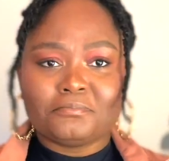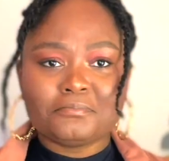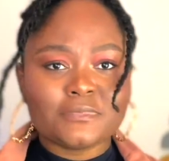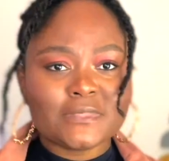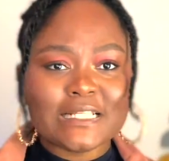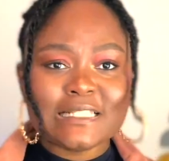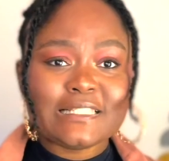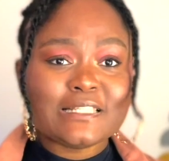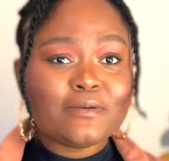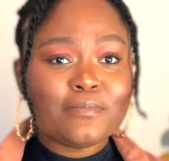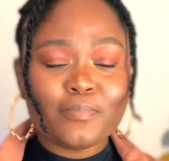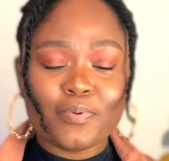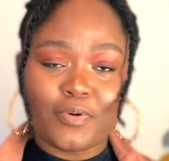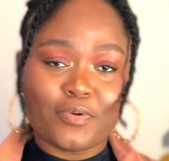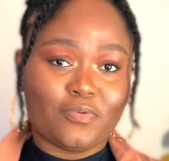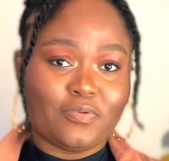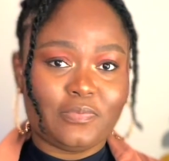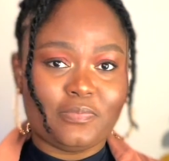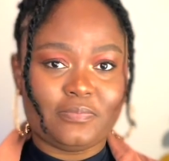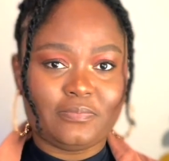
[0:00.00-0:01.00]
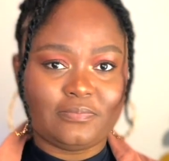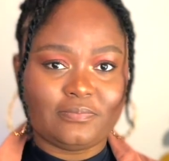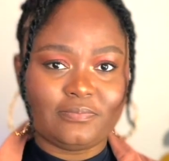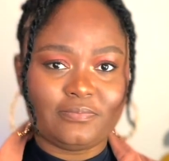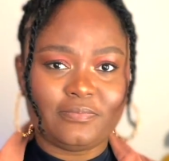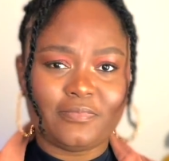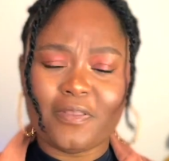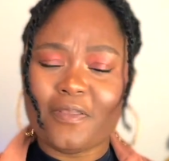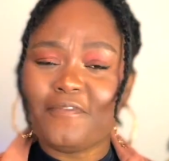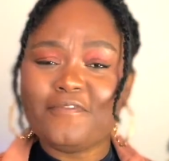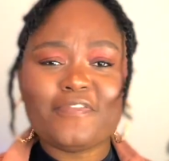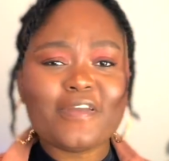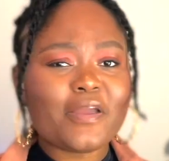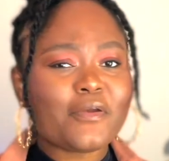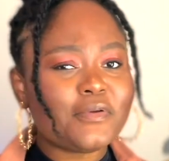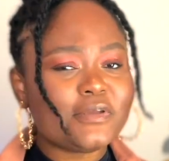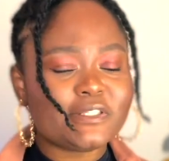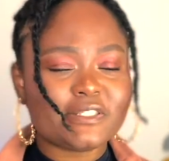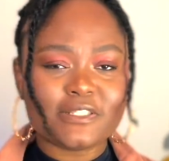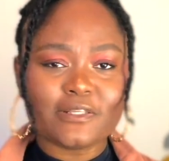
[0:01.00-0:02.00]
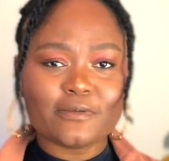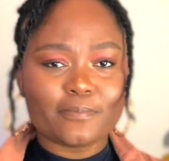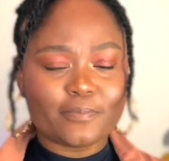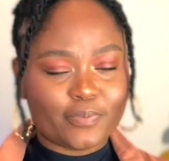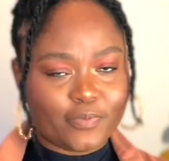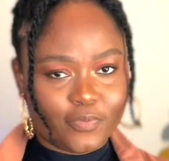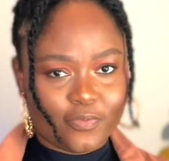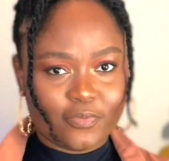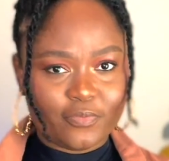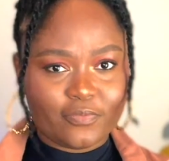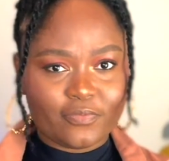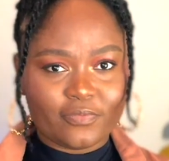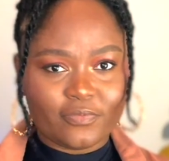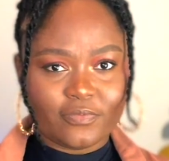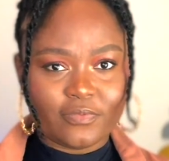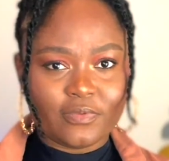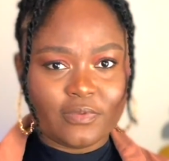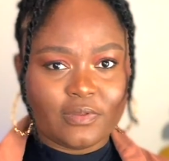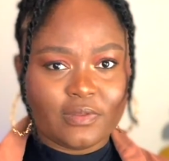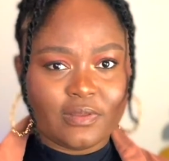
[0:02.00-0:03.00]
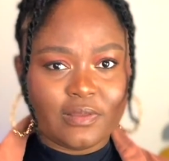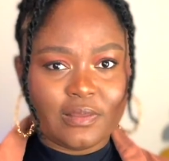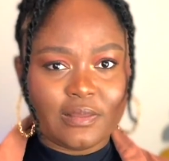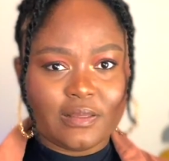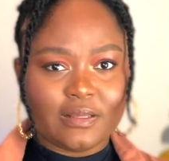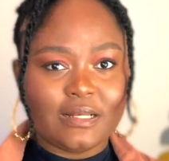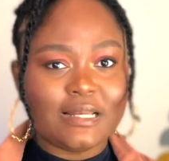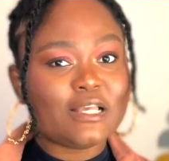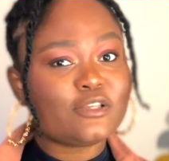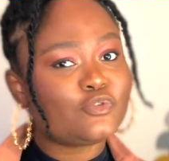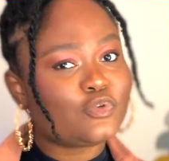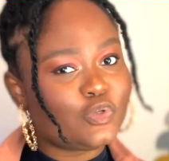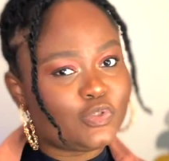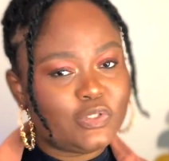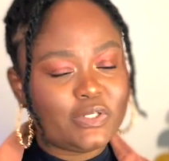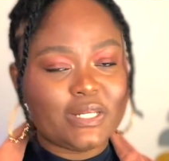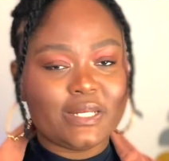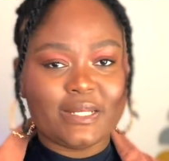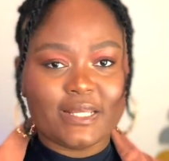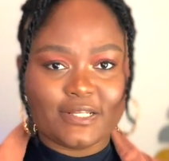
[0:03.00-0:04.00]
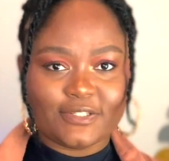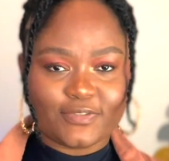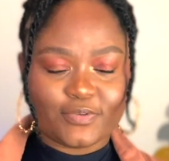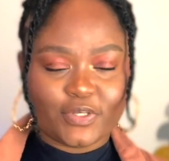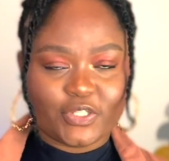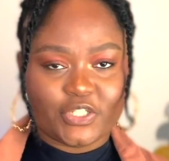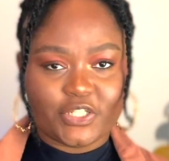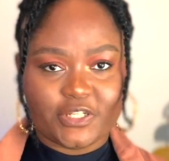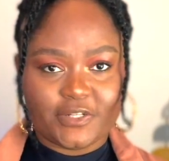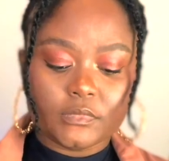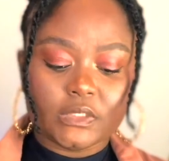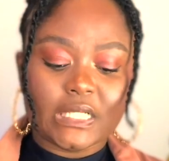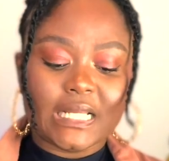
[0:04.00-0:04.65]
Simple. Very simple. Let's go to the next question.